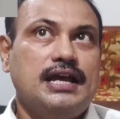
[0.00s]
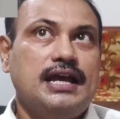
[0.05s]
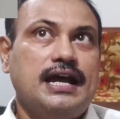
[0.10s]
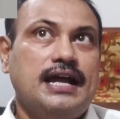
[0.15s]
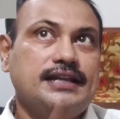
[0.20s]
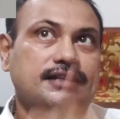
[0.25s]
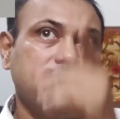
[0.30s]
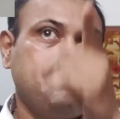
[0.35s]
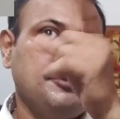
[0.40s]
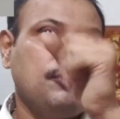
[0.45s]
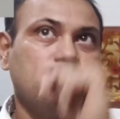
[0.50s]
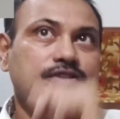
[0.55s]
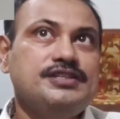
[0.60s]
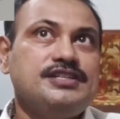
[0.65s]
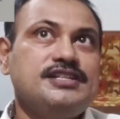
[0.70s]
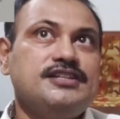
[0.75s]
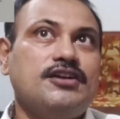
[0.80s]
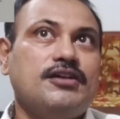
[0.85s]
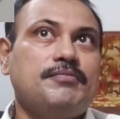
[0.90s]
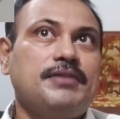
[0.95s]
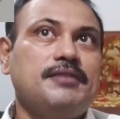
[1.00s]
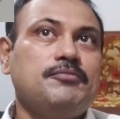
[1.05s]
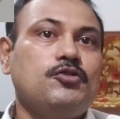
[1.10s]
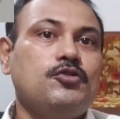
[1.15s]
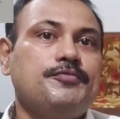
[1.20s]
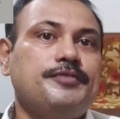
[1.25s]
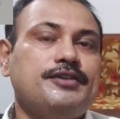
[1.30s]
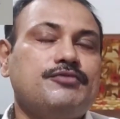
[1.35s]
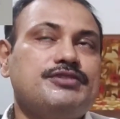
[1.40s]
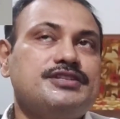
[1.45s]
And the frequency, normal
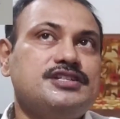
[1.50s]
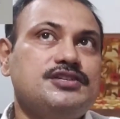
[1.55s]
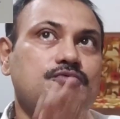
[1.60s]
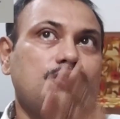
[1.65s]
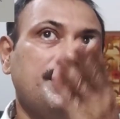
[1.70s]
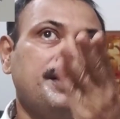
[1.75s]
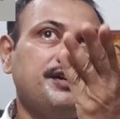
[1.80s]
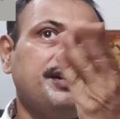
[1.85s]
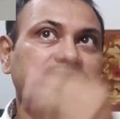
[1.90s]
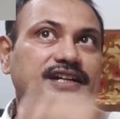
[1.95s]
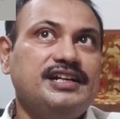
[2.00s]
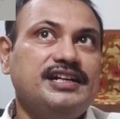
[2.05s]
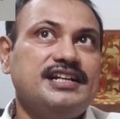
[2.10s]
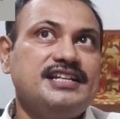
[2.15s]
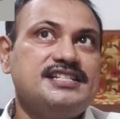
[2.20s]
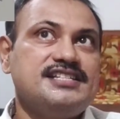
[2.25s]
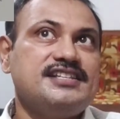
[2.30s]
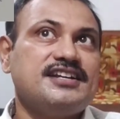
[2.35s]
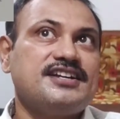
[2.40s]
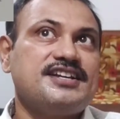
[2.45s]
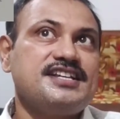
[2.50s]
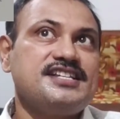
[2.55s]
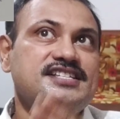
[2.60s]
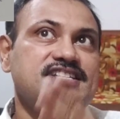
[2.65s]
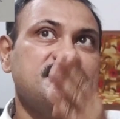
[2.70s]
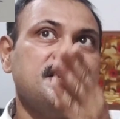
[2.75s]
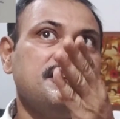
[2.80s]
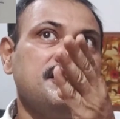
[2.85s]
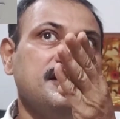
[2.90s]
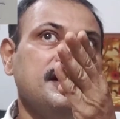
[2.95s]
mode frequency, what is the case
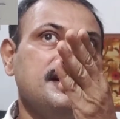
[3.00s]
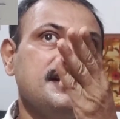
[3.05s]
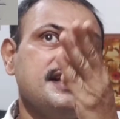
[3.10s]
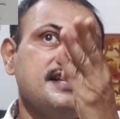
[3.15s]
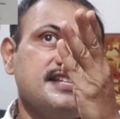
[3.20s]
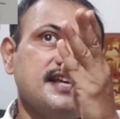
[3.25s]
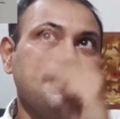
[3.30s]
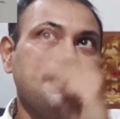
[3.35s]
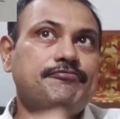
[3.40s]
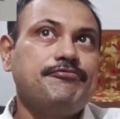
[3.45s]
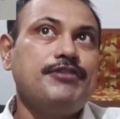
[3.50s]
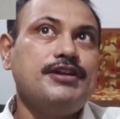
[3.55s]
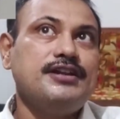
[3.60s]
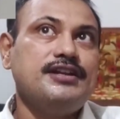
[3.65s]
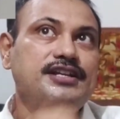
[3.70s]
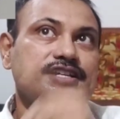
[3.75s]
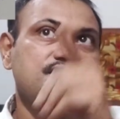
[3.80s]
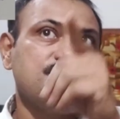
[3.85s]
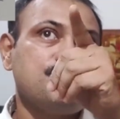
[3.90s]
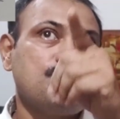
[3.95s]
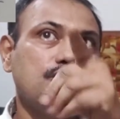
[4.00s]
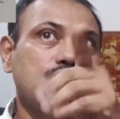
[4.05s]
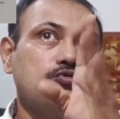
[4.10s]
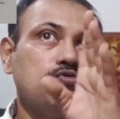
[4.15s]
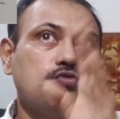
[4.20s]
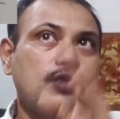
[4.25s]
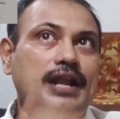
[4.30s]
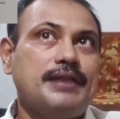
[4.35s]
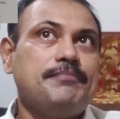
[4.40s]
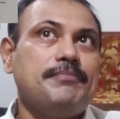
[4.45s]
here is F1 is equal to
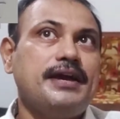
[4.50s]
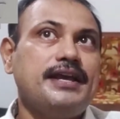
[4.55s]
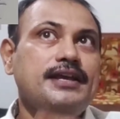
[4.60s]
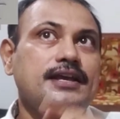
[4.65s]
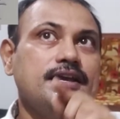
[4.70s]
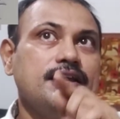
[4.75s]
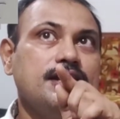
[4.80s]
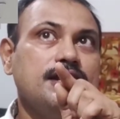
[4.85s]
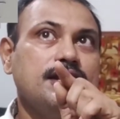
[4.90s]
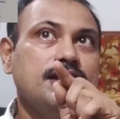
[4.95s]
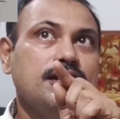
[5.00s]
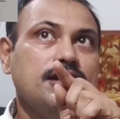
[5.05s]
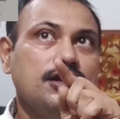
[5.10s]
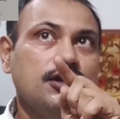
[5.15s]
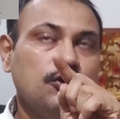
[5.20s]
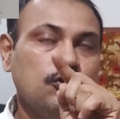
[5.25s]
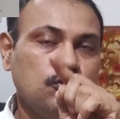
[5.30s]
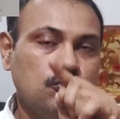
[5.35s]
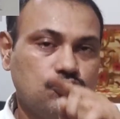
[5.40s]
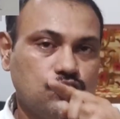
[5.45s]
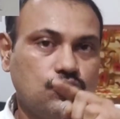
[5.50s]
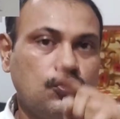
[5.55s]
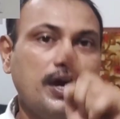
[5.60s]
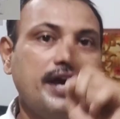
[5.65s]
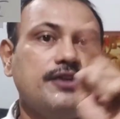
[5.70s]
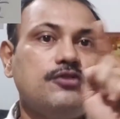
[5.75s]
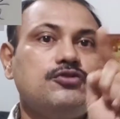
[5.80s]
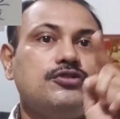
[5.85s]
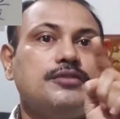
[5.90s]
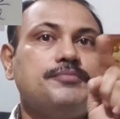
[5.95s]
1 by
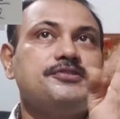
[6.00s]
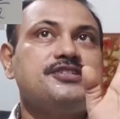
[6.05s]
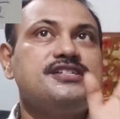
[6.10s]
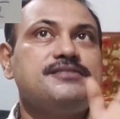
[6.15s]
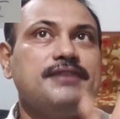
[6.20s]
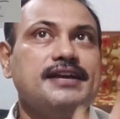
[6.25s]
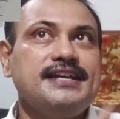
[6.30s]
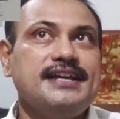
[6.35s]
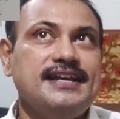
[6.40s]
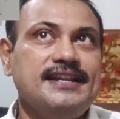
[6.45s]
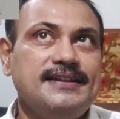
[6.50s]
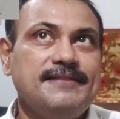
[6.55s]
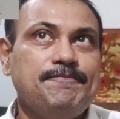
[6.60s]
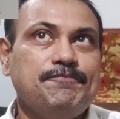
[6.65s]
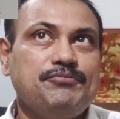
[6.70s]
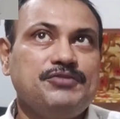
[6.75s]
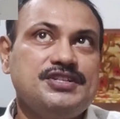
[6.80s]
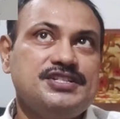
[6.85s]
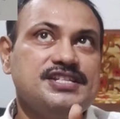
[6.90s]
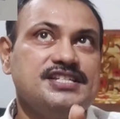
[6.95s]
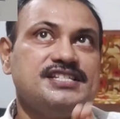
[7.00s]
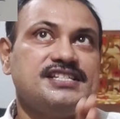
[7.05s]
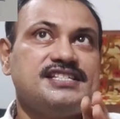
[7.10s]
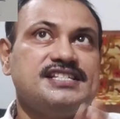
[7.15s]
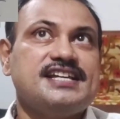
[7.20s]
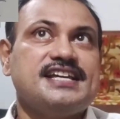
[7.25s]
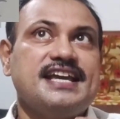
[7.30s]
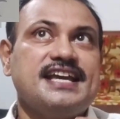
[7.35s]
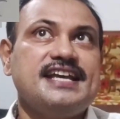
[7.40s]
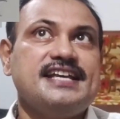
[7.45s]
square root of G by L. This is
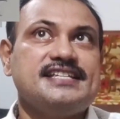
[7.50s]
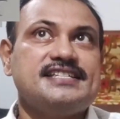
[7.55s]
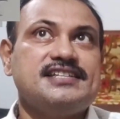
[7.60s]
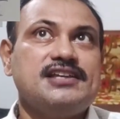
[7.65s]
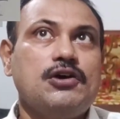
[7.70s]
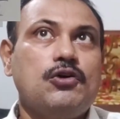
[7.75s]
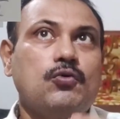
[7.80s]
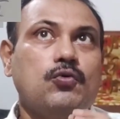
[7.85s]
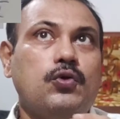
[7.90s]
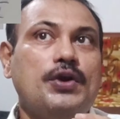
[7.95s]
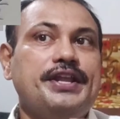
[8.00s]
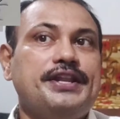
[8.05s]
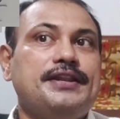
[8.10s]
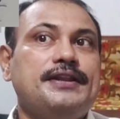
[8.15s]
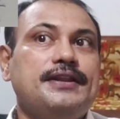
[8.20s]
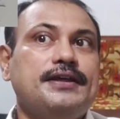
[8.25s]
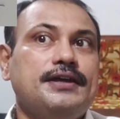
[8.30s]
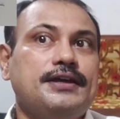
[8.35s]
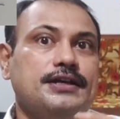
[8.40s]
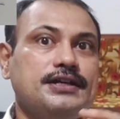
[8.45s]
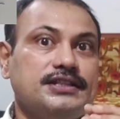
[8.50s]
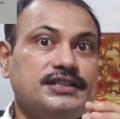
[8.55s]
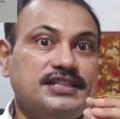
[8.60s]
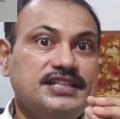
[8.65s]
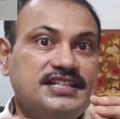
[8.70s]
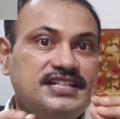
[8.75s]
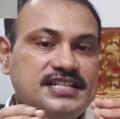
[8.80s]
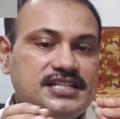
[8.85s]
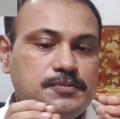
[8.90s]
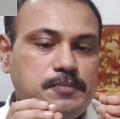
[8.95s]
the case when
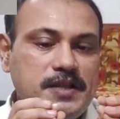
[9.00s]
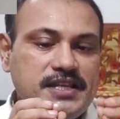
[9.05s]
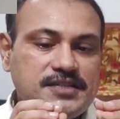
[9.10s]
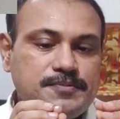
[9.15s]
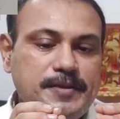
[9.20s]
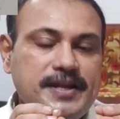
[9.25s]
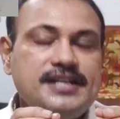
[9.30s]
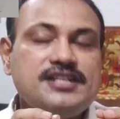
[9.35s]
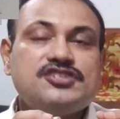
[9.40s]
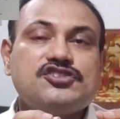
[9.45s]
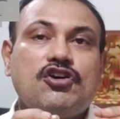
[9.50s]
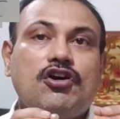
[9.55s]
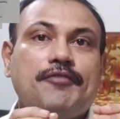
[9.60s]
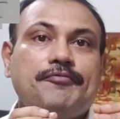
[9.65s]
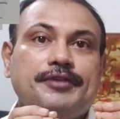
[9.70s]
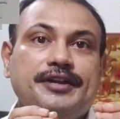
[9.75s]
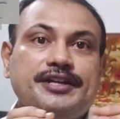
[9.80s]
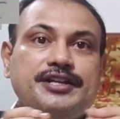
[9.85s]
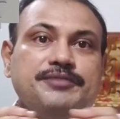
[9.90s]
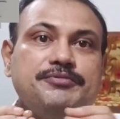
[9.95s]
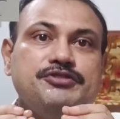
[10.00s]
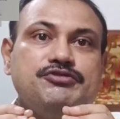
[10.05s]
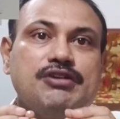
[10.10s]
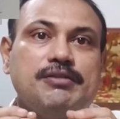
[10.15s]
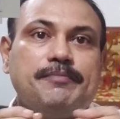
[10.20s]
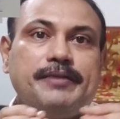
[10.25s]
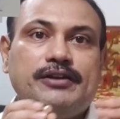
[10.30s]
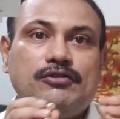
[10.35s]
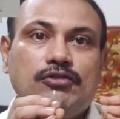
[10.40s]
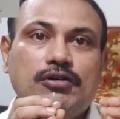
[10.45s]
the displacements of
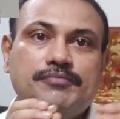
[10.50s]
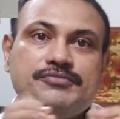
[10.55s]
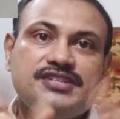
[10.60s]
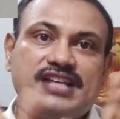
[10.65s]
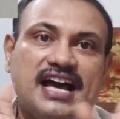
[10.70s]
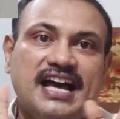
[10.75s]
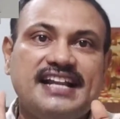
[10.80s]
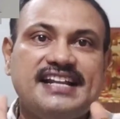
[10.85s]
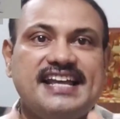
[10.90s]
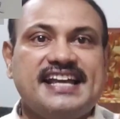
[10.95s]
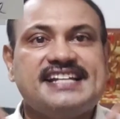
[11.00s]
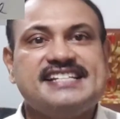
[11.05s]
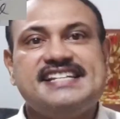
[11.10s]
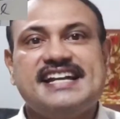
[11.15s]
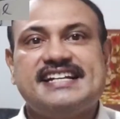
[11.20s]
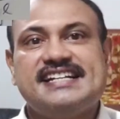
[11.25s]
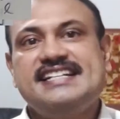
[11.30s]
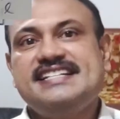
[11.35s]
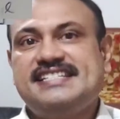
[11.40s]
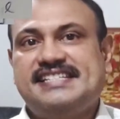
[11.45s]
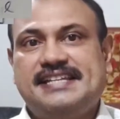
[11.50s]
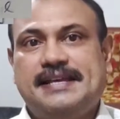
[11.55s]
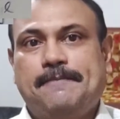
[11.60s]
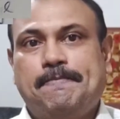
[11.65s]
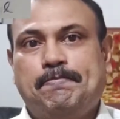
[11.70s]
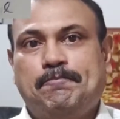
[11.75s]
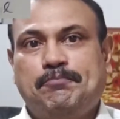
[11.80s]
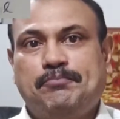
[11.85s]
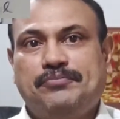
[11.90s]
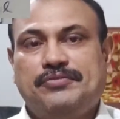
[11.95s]
individual pendulums are exactly
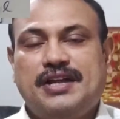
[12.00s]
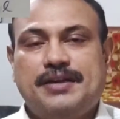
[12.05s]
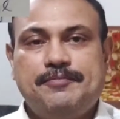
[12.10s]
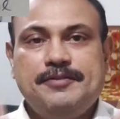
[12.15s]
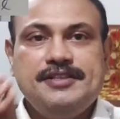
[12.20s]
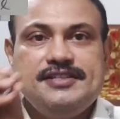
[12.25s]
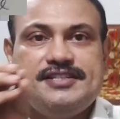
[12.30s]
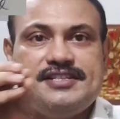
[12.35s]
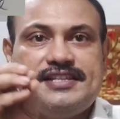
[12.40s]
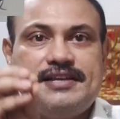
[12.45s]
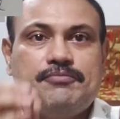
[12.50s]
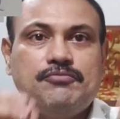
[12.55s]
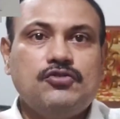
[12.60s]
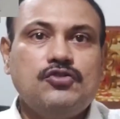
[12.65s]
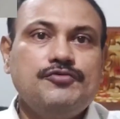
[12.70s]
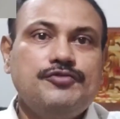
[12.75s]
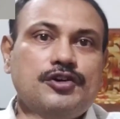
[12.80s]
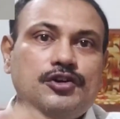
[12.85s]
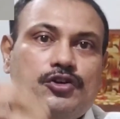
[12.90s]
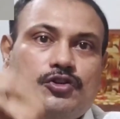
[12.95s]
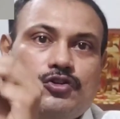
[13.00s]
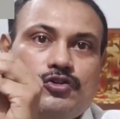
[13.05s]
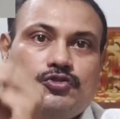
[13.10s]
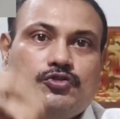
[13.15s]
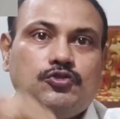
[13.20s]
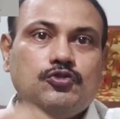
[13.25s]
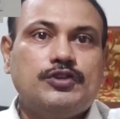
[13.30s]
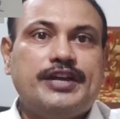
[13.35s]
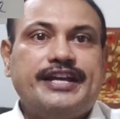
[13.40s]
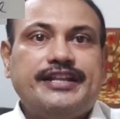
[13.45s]
same. That means they
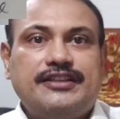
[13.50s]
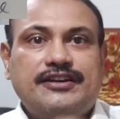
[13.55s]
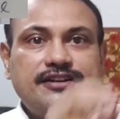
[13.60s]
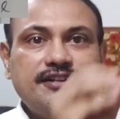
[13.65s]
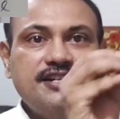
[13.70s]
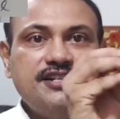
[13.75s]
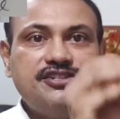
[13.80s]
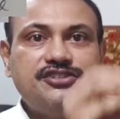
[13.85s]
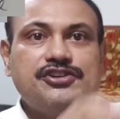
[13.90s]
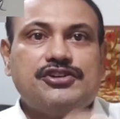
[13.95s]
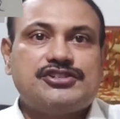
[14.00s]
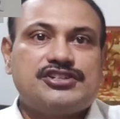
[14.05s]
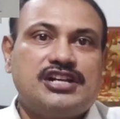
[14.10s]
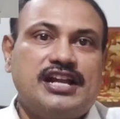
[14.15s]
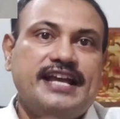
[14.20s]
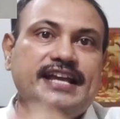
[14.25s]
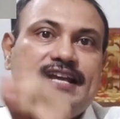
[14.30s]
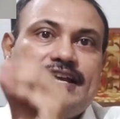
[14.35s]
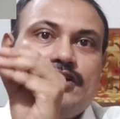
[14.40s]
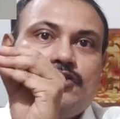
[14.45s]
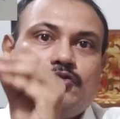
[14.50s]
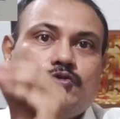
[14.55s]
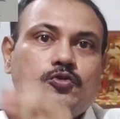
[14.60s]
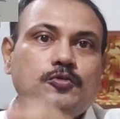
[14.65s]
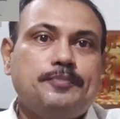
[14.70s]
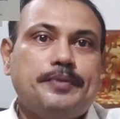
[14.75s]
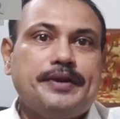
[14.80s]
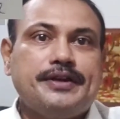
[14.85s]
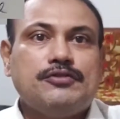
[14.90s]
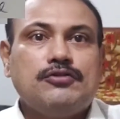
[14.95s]
move together. It's just like
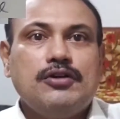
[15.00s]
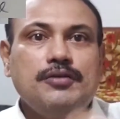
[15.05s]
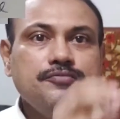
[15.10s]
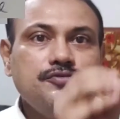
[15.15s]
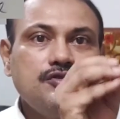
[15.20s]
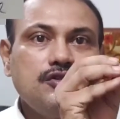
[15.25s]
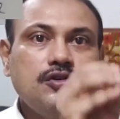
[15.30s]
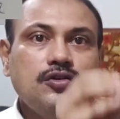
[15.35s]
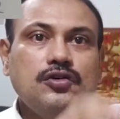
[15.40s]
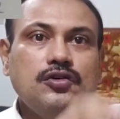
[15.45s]
two pendulums